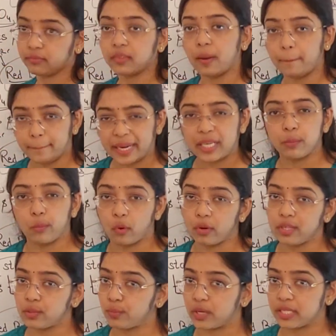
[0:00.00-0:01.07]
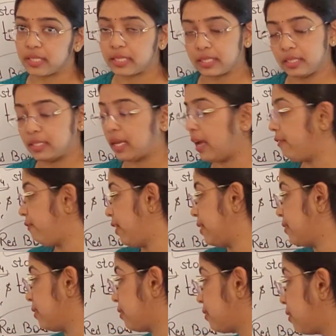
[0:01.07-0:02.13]
compact bone is present in
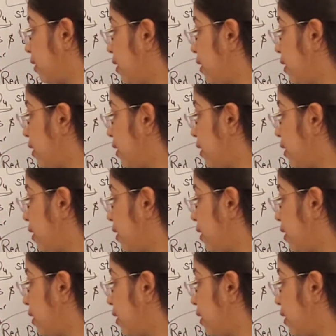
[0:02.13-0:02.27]
diaphysis.